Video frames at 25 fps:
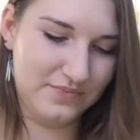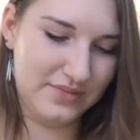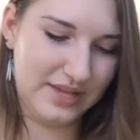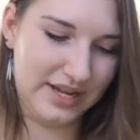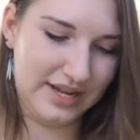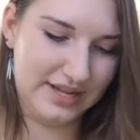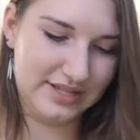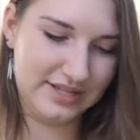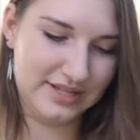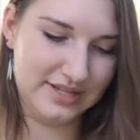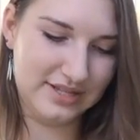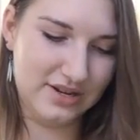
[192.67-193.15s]

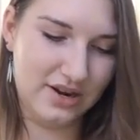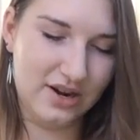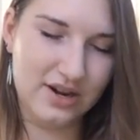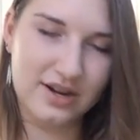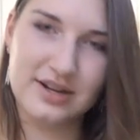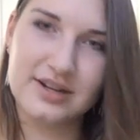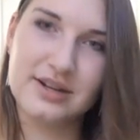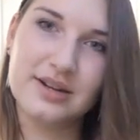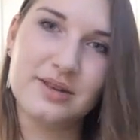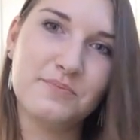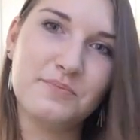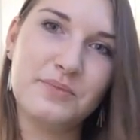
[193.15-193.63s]
that's
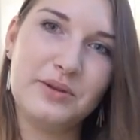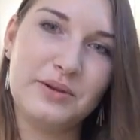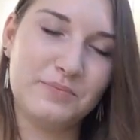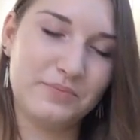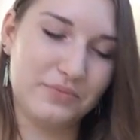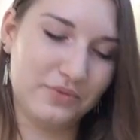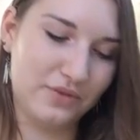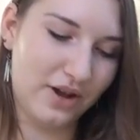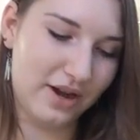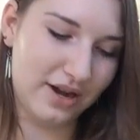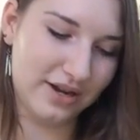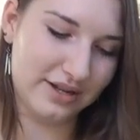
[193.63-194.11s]
not going to be
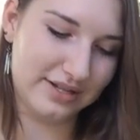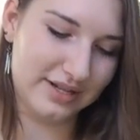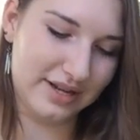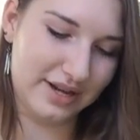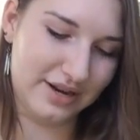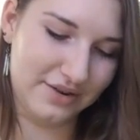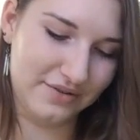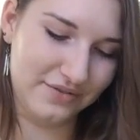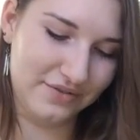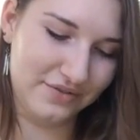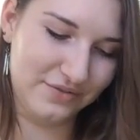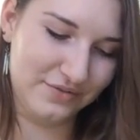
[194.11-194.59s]
blocked
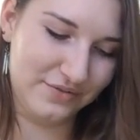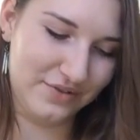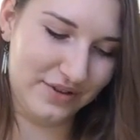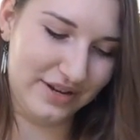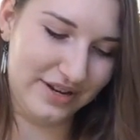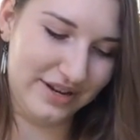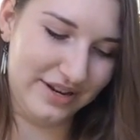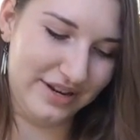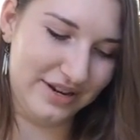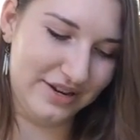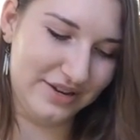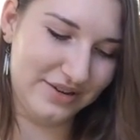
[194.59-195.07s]
out of the
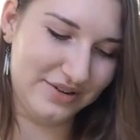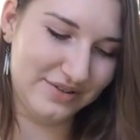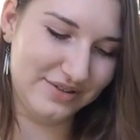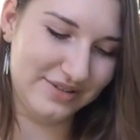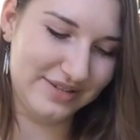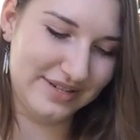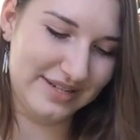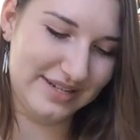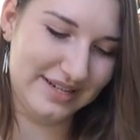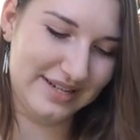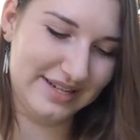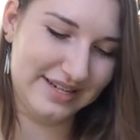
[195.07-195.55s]

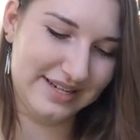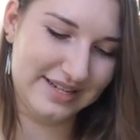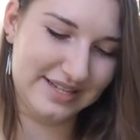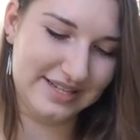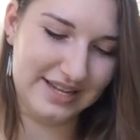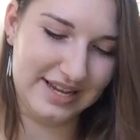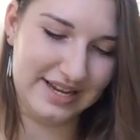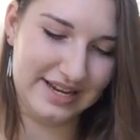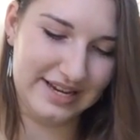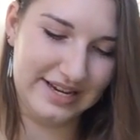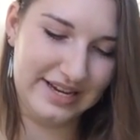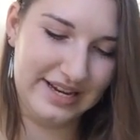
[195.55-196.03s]
video
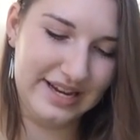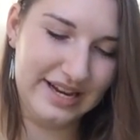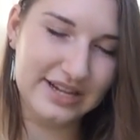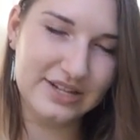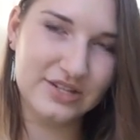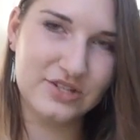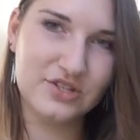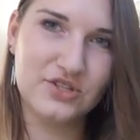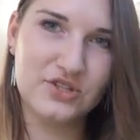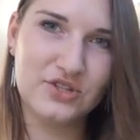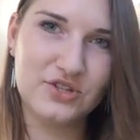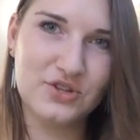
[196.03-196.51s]
because I
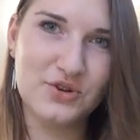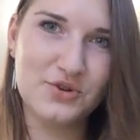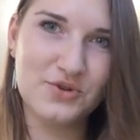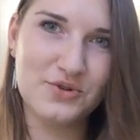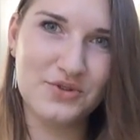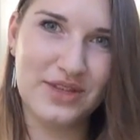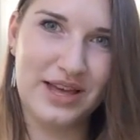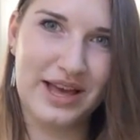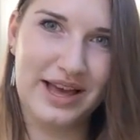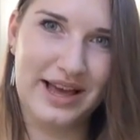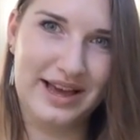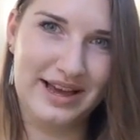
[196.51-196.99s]
can't
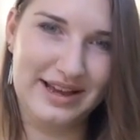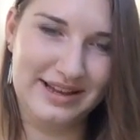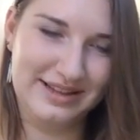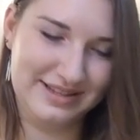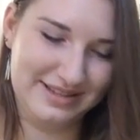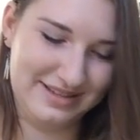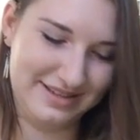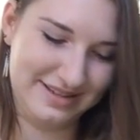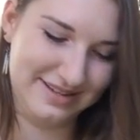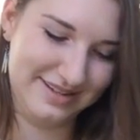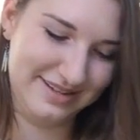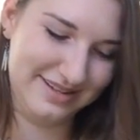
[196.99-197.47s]
do
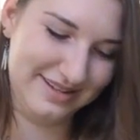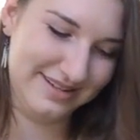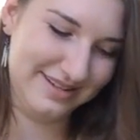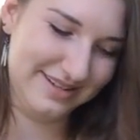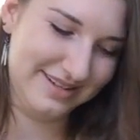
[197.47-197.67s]
that,